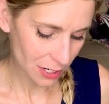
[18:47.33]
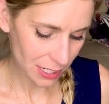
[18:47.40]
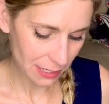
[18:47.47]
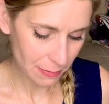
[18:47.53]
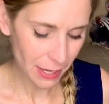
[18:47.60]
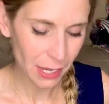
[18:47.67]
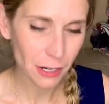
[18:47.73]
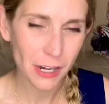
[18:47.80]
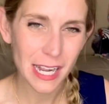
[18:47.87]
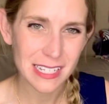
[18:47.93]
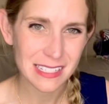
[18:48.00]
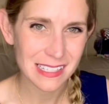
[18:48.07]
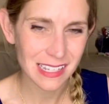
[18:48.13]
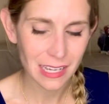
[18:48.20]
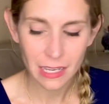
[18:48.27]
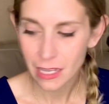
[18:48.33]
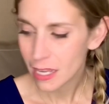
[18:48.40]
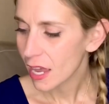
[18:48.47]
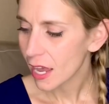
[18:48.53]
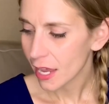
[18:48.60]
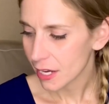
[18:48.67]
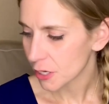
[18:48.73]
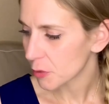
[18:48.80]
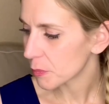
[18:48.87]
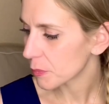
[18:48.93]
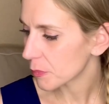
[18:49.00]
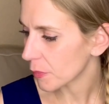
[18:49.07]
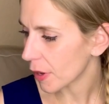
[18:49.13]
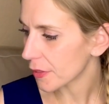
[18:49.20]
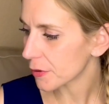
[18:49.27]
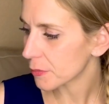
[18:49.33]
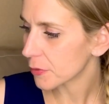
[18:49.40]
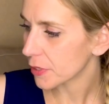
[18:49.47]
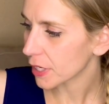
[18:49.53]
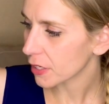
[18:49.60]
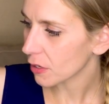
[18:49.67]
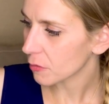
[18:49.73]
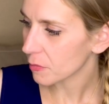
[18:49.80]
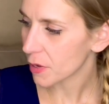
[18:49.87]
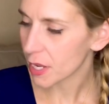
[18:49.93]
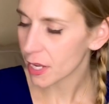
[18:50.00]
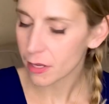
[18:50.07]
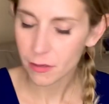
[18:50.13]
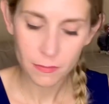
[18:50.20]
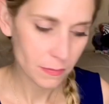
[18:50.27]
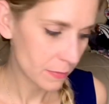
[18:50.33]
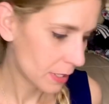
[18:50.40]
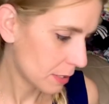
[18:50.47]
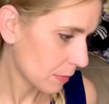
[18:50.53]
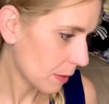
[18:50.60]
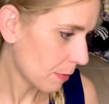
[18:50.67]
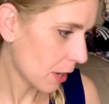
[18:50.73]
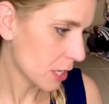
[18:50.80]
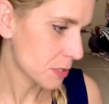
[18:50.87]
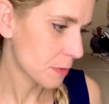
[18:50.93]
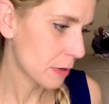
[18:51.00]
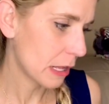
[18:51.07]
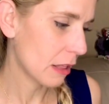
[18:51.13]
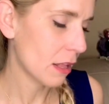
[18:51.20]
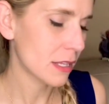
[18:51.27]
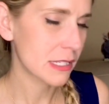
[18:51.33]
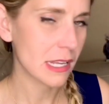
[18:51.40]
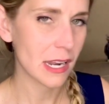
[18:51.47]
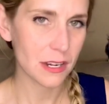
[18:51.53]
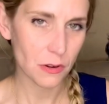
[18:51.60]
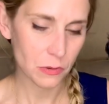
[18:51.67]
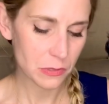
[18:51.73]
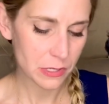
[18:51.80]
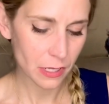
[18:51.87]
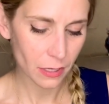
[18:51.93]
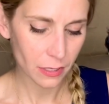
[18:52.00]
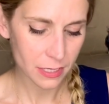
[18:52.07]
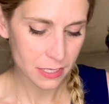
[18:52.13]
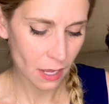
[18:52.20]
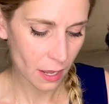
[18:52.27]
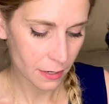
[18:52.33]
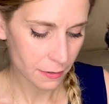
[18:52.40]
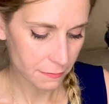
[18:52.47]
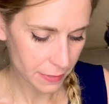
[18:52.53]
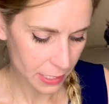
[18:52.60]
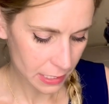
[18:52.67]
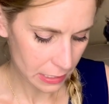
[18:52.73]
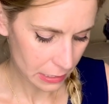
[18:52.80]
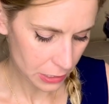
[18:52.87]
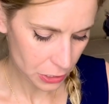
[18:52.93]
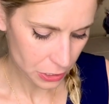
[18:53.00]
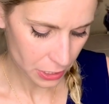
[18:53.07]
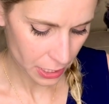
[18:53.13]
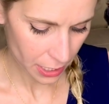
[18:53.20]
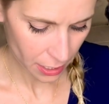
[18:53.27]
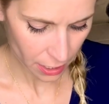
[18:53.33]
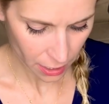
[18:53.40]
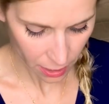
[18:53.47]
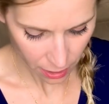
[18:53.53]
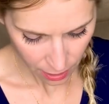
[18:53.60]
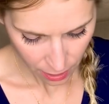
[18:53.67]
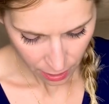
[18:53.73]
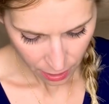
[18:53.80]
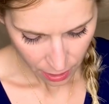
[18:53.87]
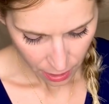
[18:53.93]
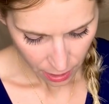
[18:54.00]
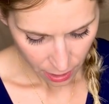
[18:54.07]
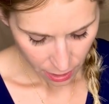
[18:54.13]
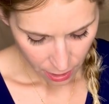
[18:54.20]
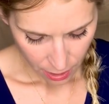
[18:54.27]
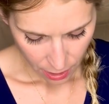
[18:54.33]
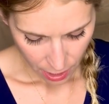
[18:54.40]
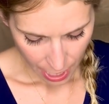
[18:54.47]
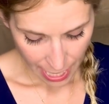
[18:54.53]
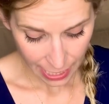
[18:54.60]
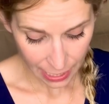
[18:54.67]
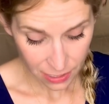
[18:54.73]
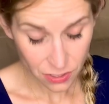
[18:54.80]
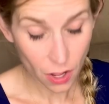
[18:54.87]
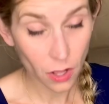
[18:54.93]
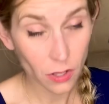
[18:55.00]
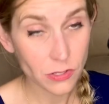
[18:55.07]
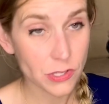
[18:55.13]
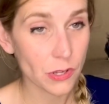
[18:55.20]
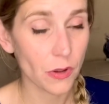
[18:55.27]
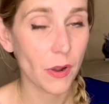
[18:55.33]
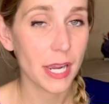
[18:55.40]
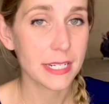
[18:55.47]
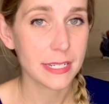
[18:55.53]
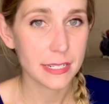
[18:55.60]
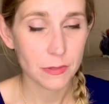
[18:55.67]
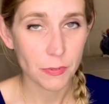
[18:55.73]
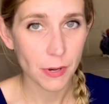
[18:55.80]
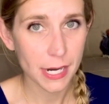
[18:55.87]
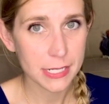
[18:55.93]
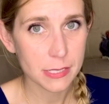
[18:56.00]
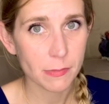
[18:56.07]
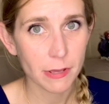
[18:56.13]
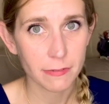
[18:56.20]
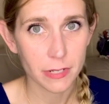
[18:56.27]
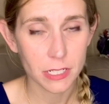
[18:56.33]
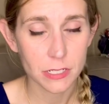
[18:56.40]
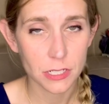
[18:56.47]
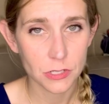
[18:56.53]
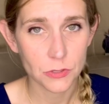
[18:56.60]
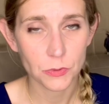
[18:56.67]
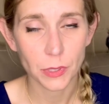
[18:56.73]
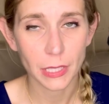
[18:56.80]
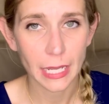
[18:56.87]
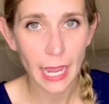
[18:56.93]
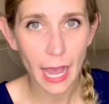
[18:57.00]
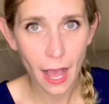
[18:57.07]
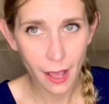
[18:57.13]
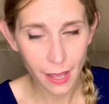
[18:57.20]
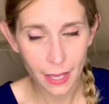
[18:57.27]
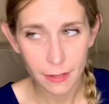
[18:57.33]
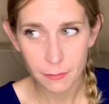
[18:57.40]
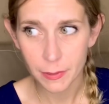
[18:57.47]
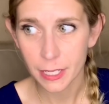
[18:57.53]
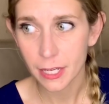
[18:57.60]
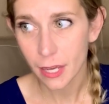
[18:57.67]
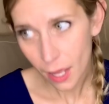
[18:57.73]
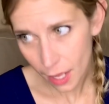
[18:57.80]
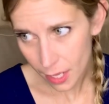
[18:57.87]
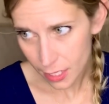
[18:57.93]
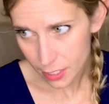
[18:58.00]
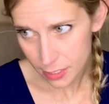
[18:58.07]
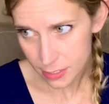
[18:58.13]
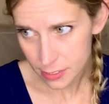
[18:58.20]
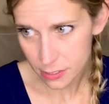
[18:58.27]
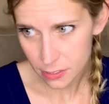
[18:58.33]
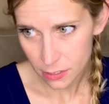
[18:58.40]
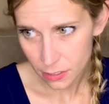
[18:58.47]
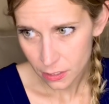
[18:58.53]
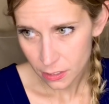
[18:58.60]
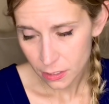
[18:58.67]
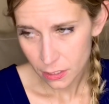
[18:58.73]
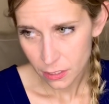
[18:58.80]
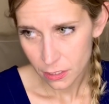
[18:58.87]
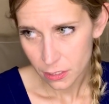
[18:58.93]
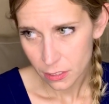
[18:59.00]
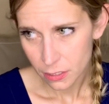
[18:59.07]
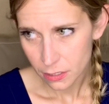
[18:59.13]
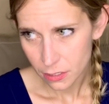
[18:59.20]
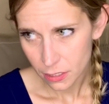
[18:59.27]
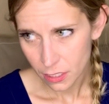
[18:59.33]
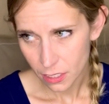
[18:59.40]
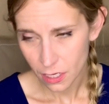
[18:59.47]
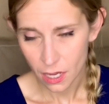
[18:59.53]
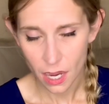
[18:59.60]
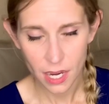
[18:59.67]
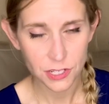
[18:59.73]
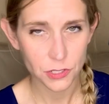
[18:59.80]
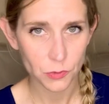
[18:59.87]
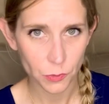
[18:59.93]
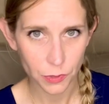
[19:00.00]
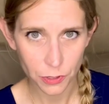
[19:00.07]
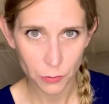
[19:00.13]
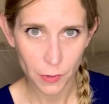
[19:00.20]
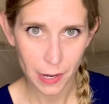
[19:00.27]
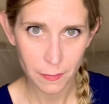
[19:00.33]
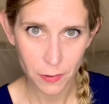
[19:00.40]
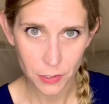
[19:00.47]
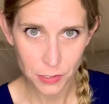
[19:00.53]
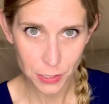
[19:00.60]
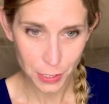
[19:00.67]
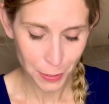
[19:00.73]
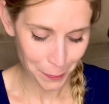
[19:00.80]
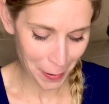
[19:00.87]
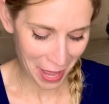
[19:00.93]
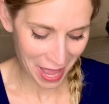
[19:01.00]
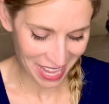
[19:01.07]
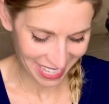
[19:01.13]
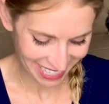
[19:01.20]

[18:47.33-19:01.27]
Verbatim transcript: on eBay or Etsy. I don't bother putting it on my in my Poshmark closet. I don't sell a ton of vintage there. And also, I tend to price my vintage really high because I just want the right person to buy